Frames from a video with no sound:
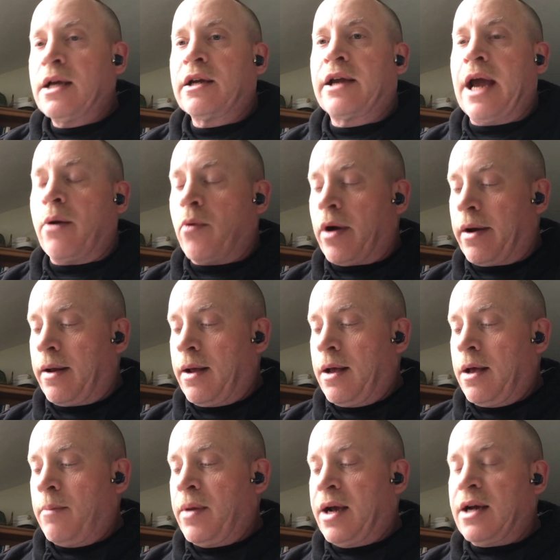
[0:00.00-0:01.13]
get one
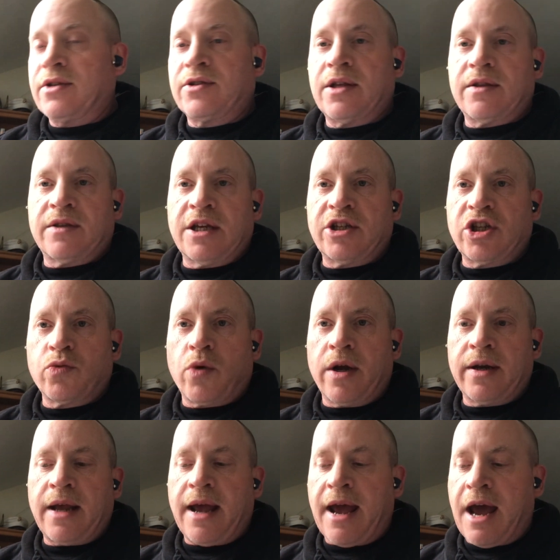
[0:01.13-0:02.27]
because th this is
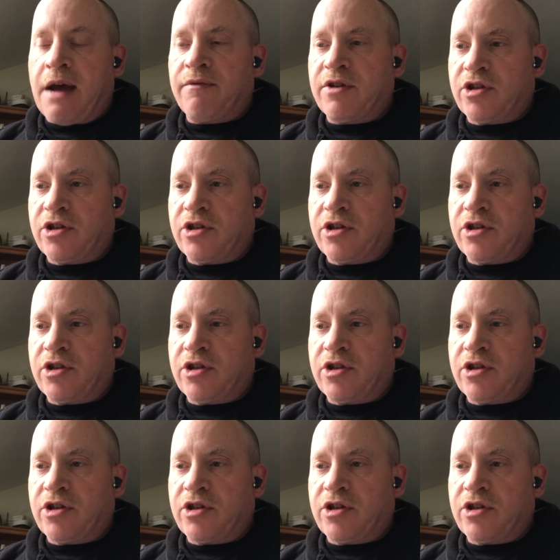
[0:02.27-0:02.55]
one to have.